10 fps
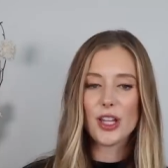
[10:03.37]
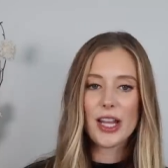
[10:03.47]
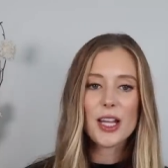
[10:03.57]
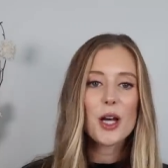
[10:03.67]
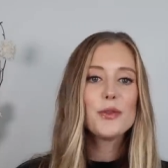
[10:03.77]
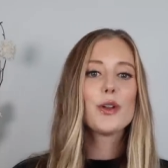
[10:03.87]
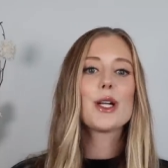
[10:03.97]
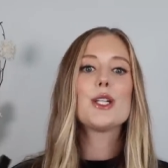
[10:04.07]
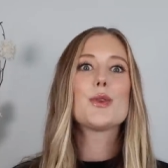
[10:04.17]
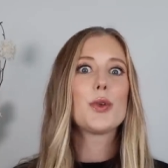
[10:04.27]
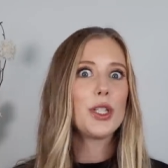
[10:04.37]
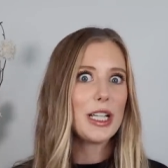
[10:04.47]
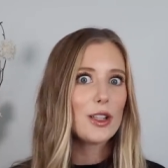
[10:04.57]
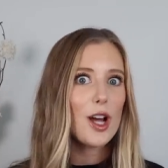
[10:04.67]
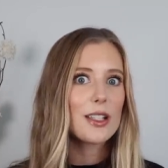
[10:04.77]
to light coverage, really
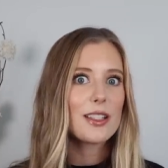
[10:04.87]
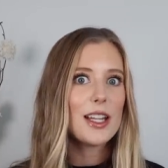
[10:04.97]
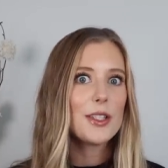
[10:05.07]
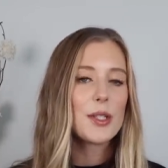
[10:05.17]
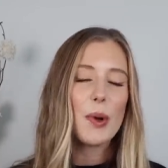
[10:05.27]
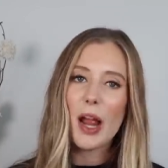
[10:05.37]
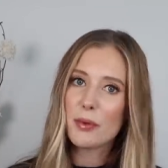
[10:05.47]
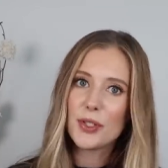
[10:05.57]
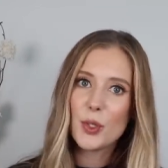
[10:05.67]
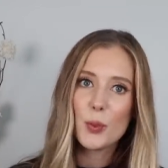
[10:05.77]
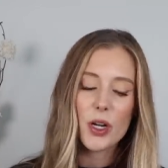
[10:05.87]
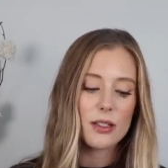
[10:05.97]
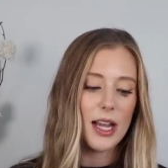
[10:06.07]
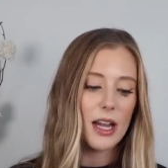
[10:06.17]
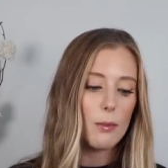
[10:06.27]
glossy, so I was super
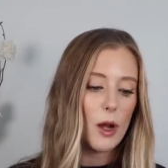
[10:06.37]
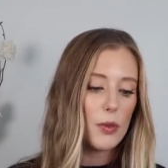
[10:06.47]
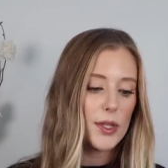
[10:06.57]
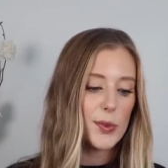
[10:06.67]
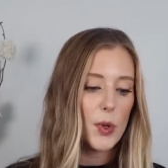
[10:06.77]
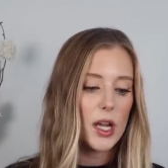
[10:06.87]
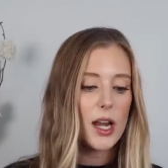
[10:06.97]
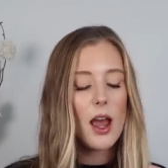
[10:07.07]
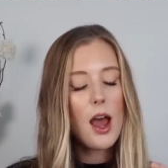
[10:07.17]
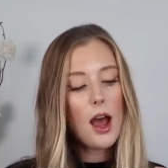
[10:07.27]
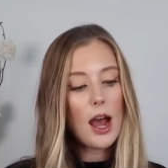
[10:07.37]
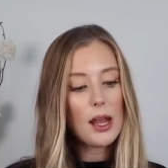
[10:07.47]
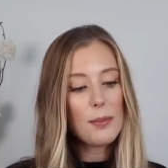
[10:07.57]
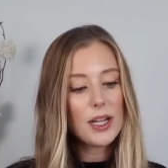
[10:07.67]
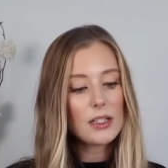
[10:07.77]
excited about this one.
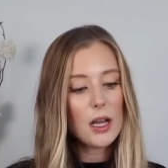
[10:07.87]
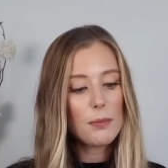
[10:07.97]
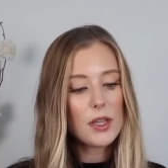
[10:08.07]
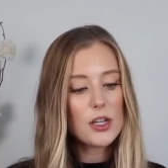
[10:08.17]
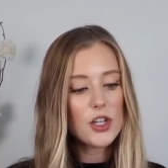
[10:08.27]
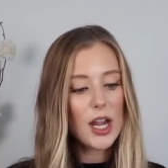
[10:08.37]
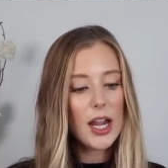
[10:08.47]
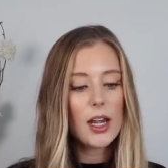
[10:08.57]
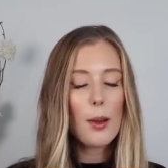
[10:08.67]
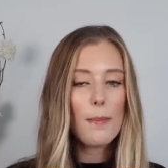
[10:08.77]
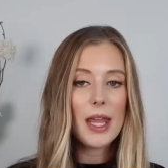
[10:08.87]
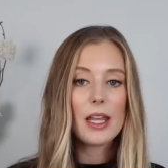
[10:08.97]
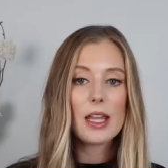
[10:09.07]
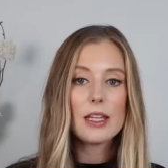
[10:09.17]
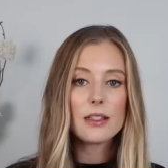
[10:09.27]
I picked up the shade
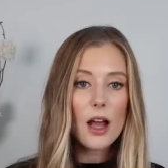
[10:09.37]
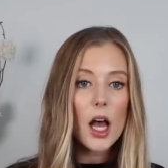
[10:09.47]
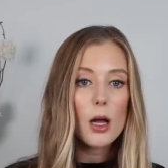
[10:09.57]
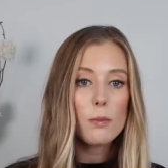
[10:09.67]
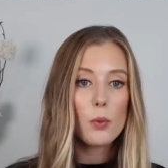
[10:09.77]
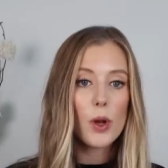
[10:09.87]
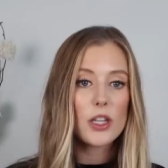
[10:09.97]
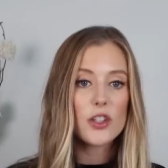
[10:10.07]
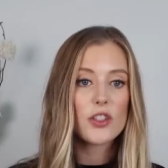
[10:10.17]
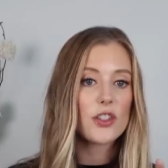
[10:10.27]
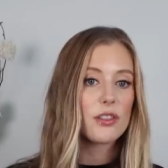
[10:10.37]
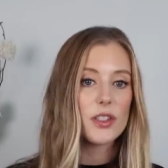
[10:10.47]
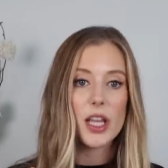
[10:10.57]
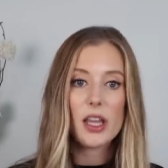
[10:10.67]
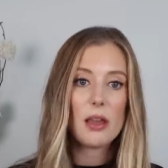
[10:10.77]
Pinkies Up, which is
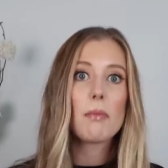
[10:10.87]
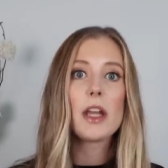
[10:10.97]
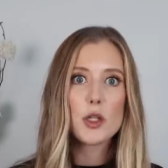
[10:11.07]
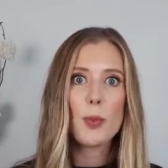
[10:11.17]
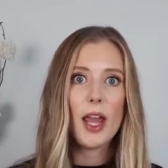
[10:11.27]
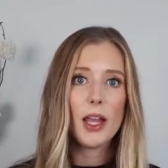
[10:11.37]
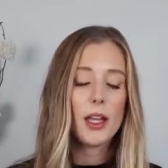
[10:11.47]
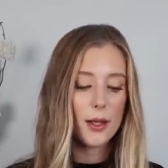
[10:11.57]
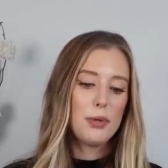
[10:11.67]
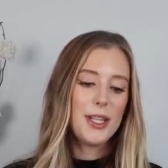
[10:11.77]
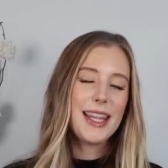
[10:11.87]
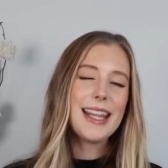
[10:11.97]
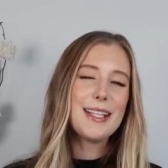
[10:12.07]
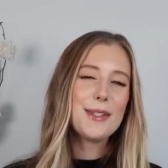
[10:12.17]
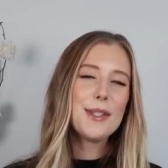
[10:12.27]
just like a beige pink. But
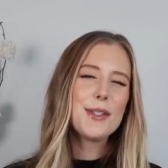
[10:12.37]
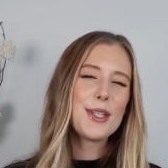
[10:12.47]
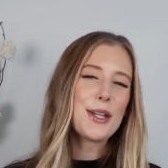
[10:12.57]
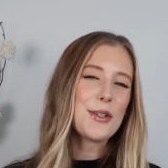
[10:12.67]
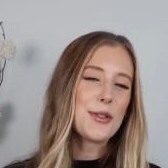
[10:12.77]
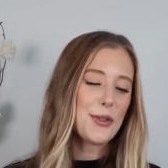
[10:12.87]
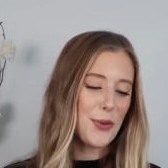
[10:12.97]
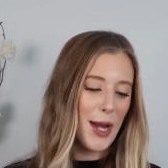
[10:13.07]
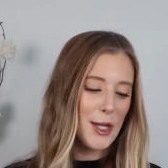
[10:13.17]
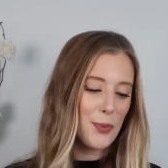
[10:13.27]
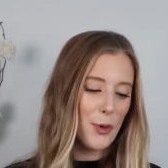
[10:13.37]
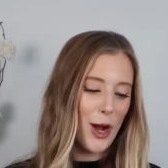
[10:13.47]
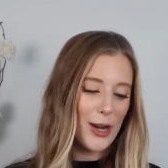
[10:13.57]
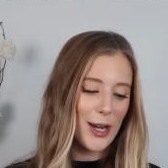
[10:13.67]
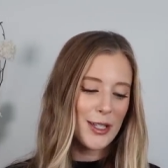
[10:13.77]
this is such a strange
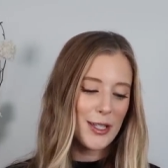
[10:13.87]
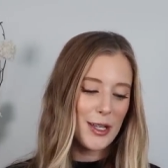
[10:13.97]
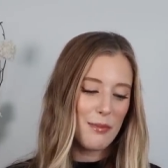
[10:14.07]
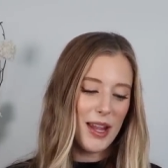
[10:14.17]
product to